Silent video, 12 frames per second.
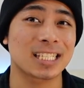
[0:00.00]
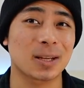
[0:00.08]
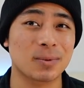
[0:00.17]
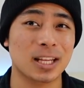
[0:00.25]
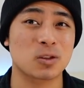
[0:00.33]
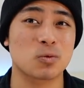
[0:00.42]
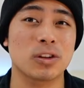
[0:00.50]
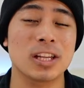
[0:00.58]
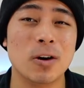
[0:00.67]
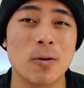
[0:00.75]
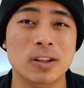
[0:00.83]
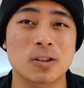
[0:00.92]
something that's really
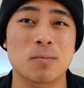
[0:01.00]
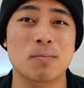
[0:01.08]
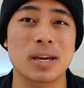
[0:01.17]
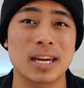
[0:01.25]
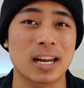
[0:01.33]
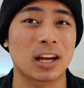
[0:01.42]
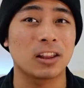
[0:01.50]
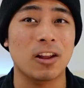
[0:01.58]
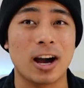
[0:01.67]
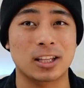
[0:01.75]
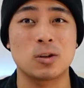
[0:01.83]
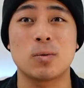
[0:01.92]
going to mean a
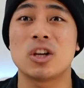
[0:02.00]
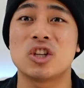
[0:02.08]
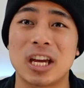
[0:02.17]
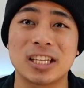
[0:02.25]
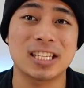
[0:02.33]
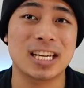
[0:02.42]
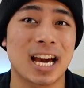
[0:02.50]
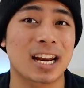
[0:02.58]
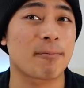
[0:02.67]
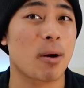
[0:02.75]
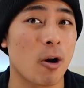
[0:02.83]
lot to a Gen Z kind of